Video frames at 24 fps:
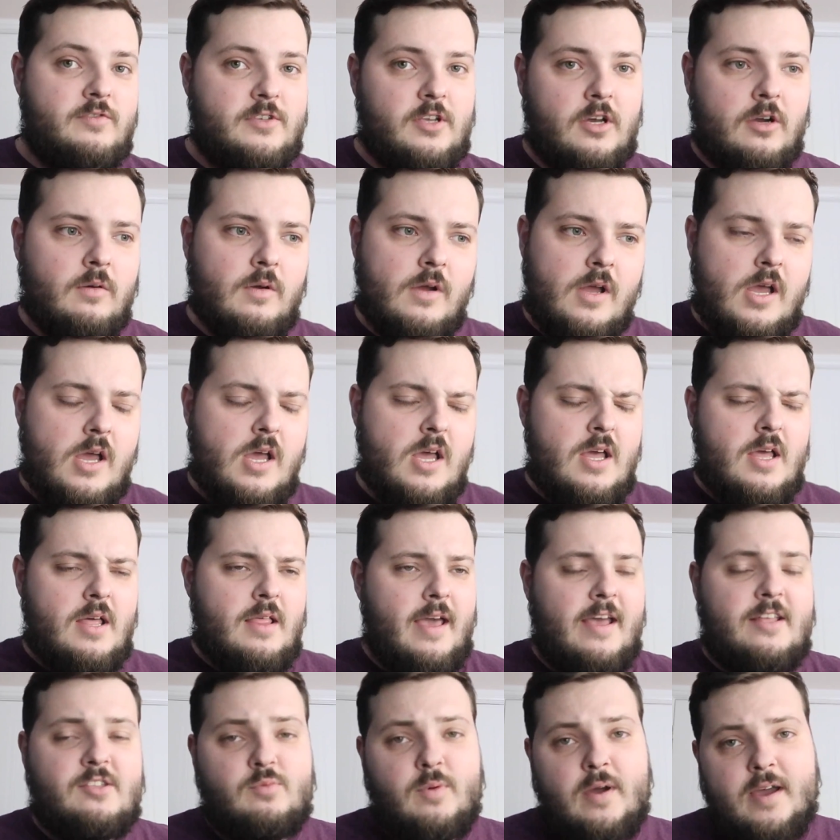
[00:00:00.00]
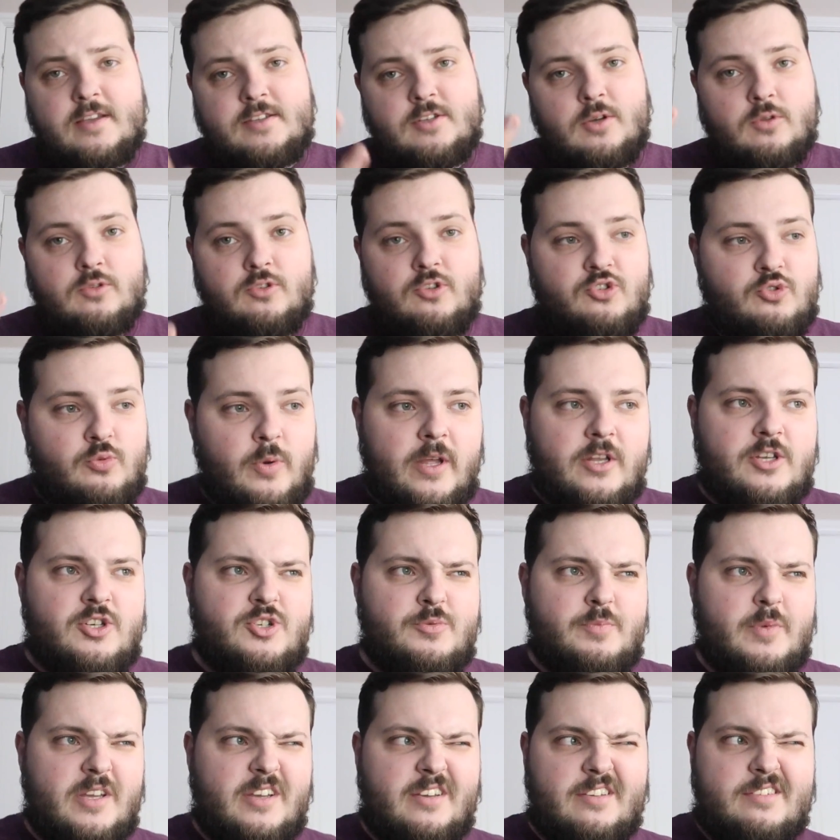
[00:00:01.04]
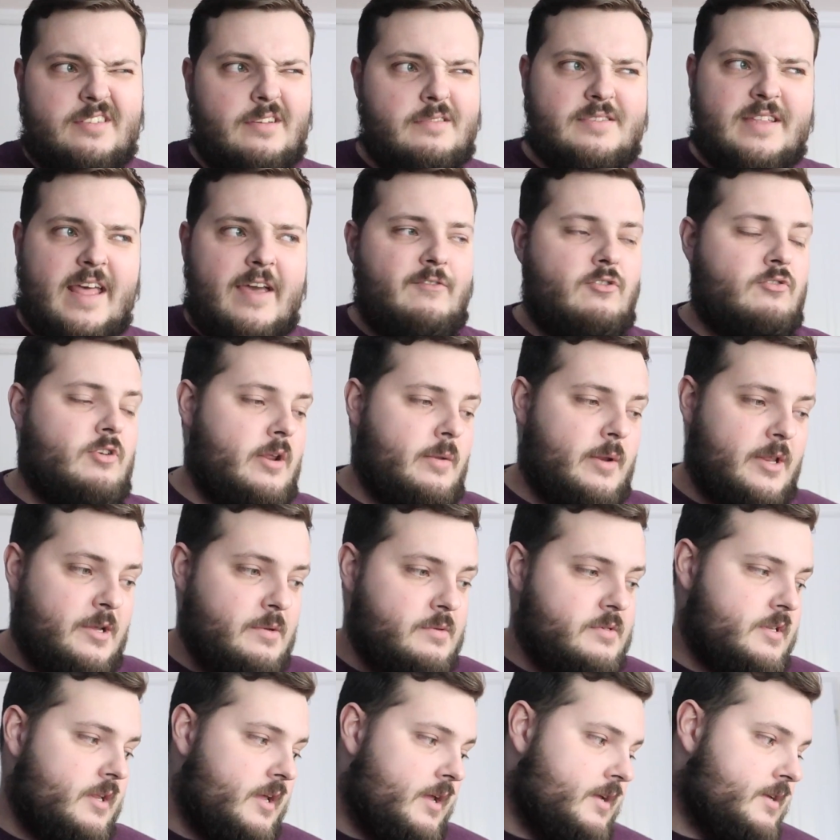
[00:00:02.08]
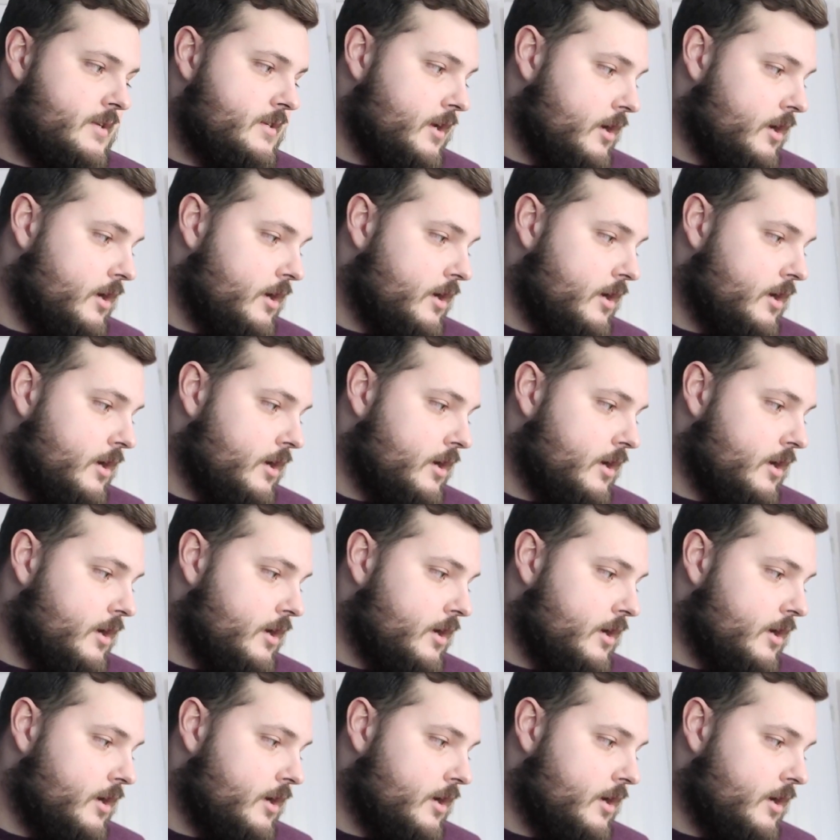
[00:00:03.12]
So hence why I sold the Switch, because I was never really using it.